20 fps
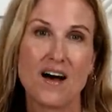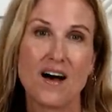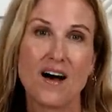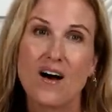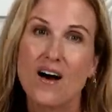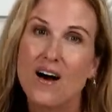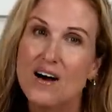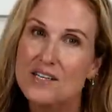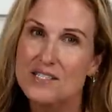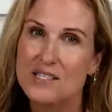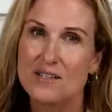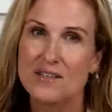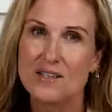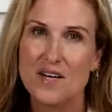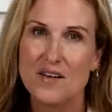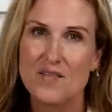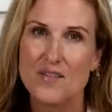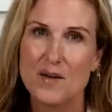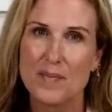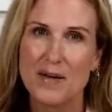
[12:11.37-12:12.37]
Also,
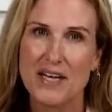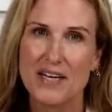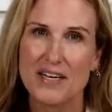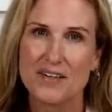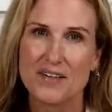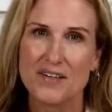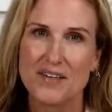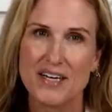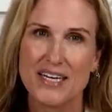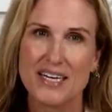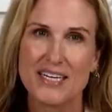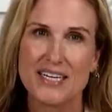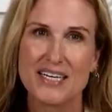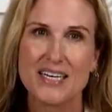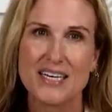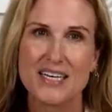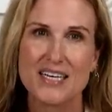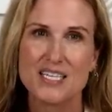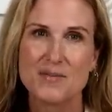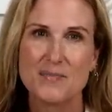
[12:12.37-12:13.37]
love that Panda Crate
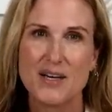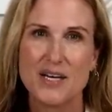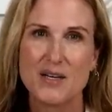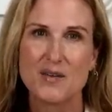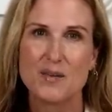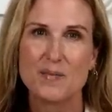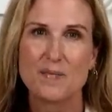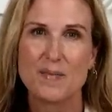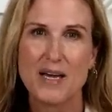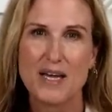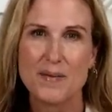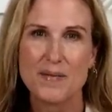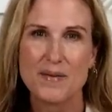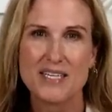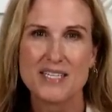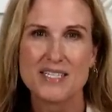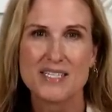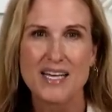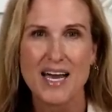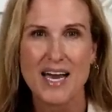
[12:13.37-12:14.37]
is made with
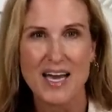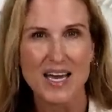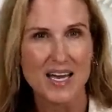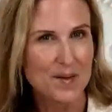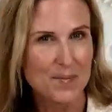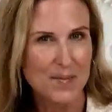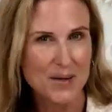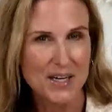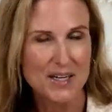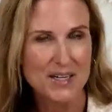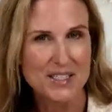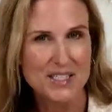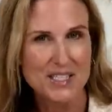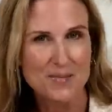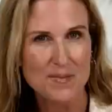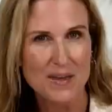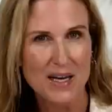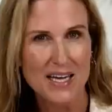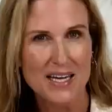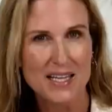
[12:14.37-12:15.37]
babies and parents
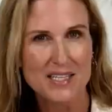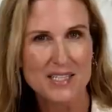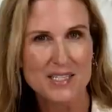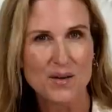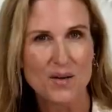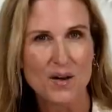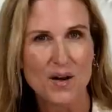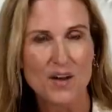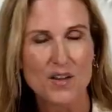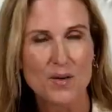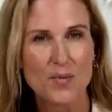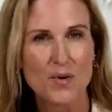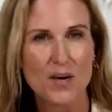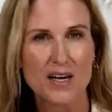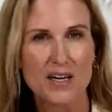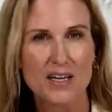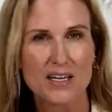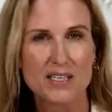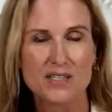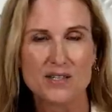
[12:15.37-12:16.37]
in mind, so all the
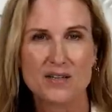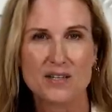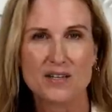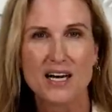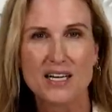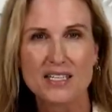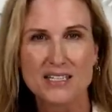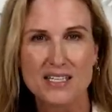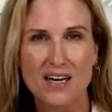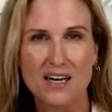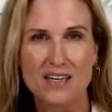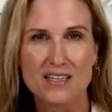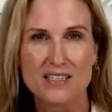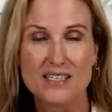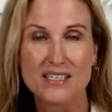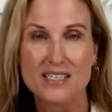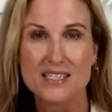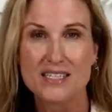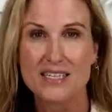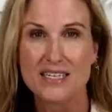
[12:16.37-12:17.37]
products are non
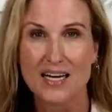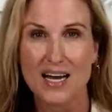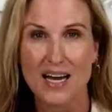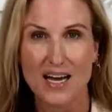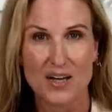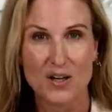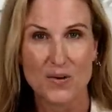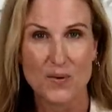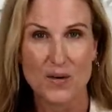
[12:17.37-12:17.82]
toxic and high